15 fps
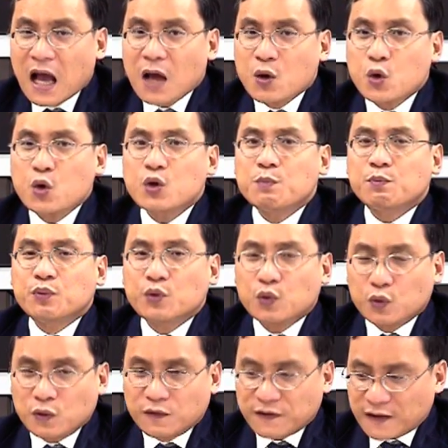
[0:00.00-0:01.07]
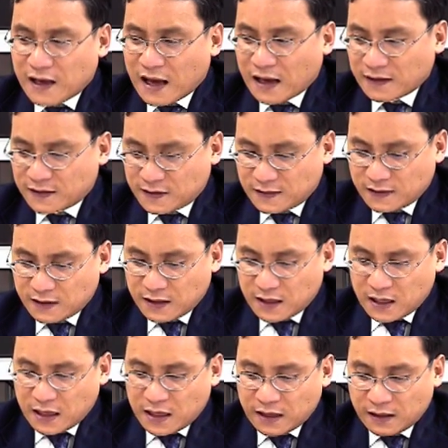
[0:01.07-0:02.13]
could prove that
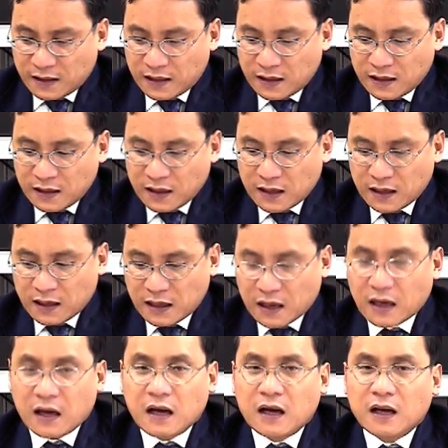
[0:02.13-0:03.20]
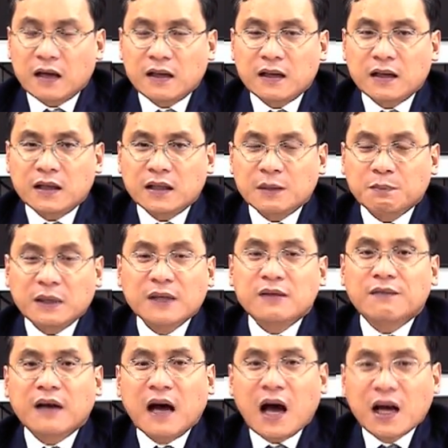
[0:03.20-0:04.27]
the place of
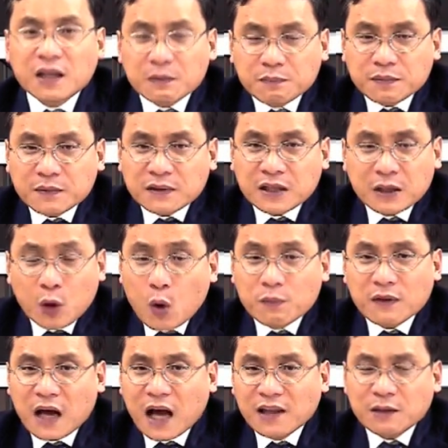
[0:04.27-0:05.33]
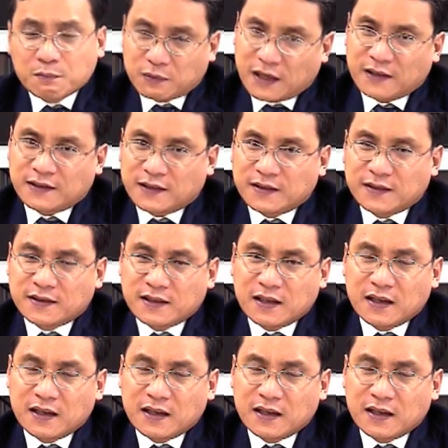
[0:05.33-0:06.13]
the law of other places